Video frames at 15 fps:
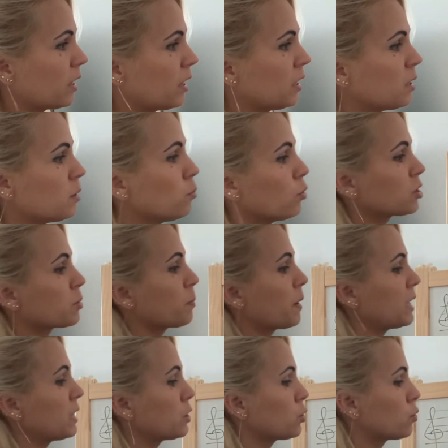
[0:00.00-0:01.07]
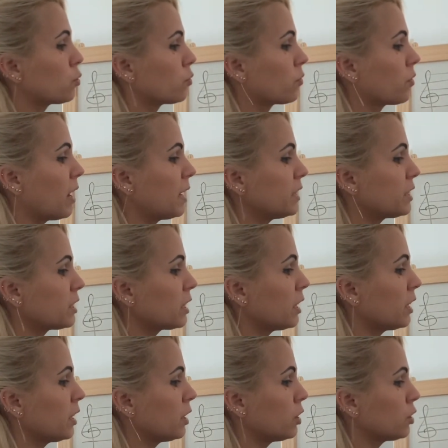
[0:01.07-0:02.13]
more space to
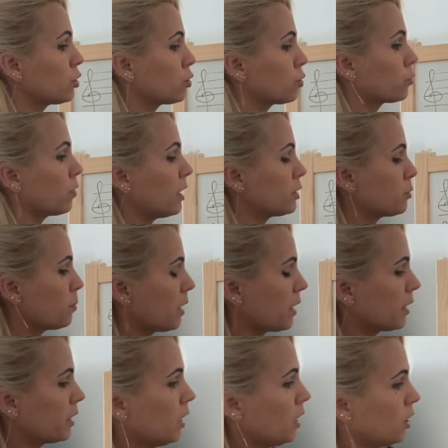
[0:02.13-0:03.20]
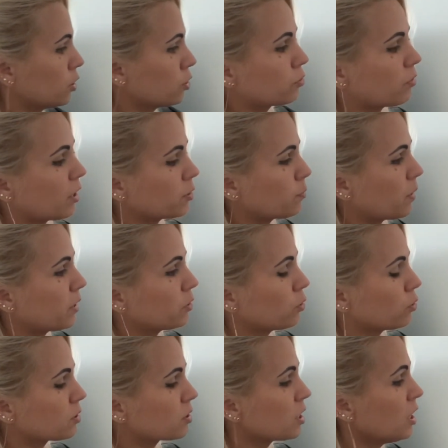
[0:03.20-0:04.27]
write my
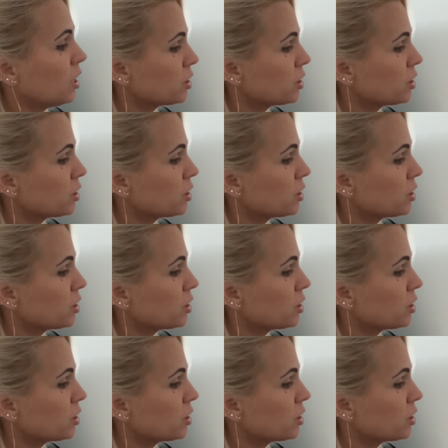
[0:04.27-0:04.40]
notes.